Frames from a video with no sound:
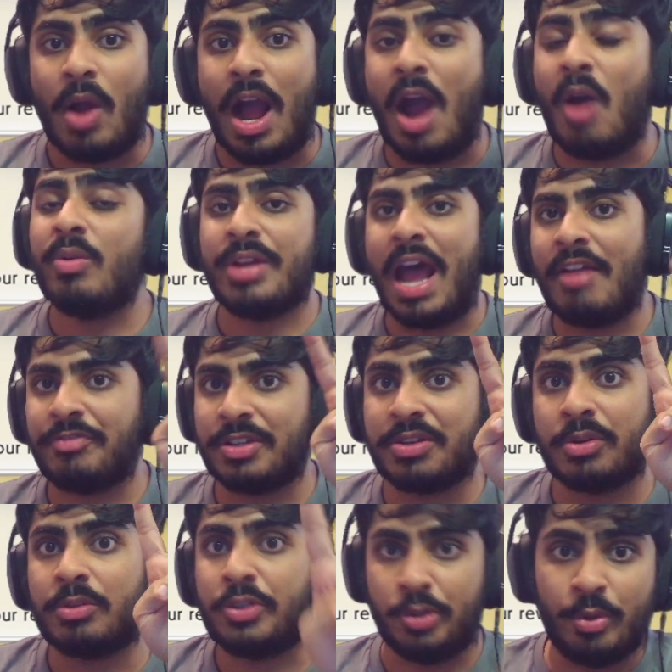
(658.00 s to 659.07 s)
I would have to
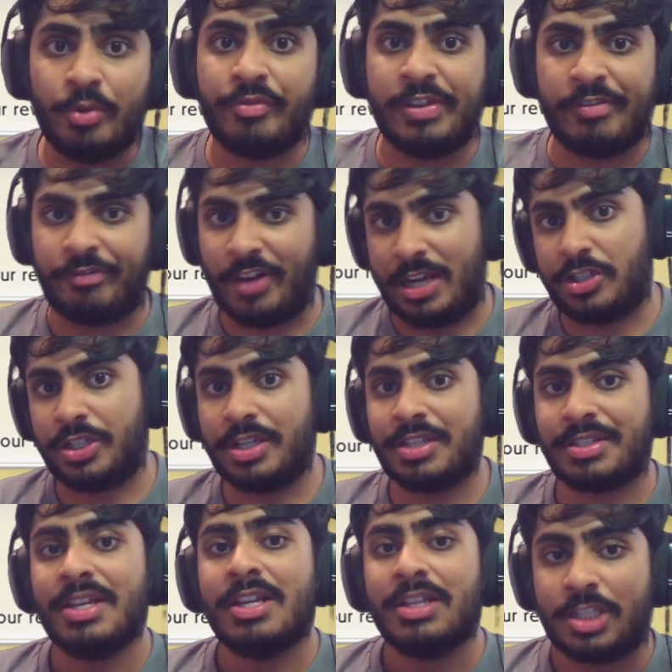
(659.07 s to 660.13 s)
do two
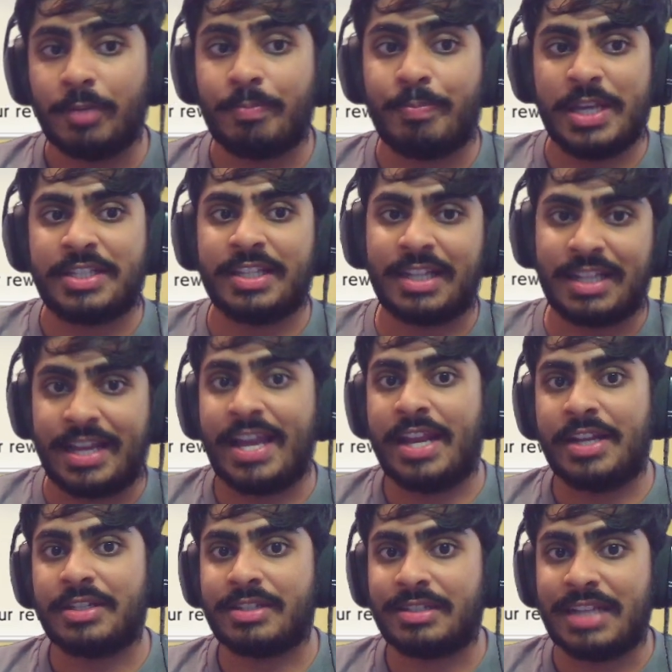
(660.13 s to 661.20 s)
refreshes to basically get
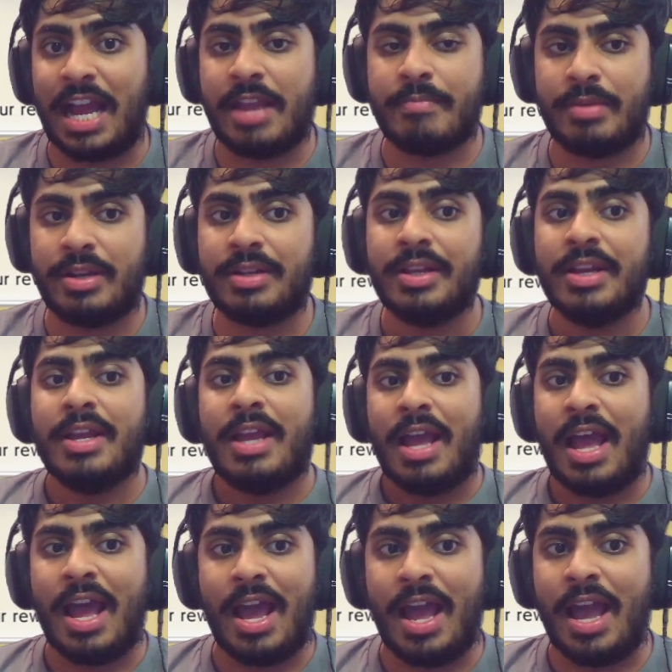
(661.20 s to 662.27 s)
into Diamond
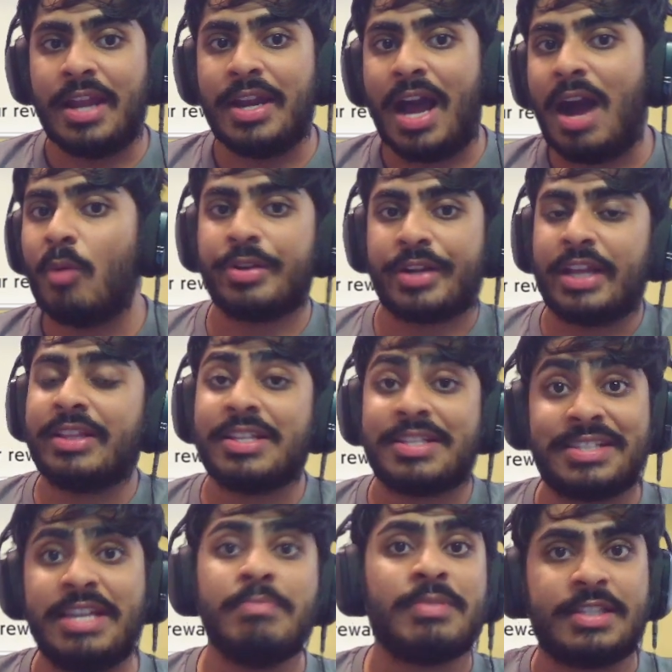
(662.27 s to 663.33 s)
and I would get the
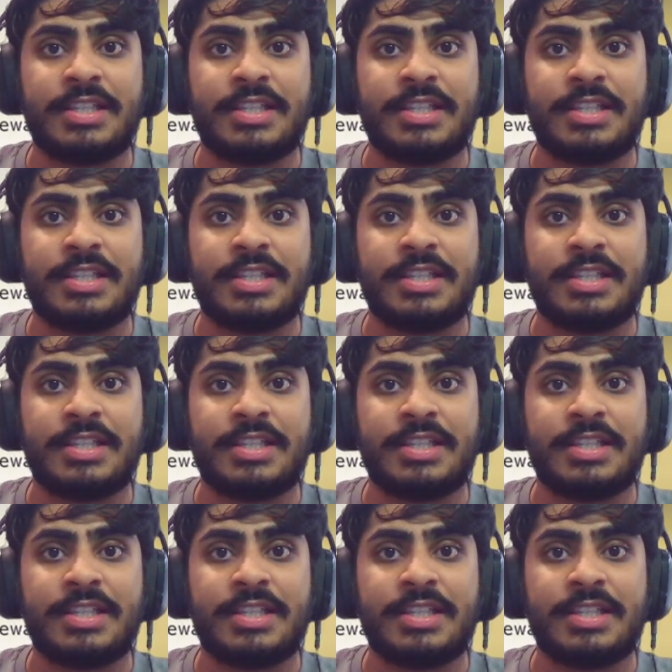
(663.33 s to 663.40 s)
same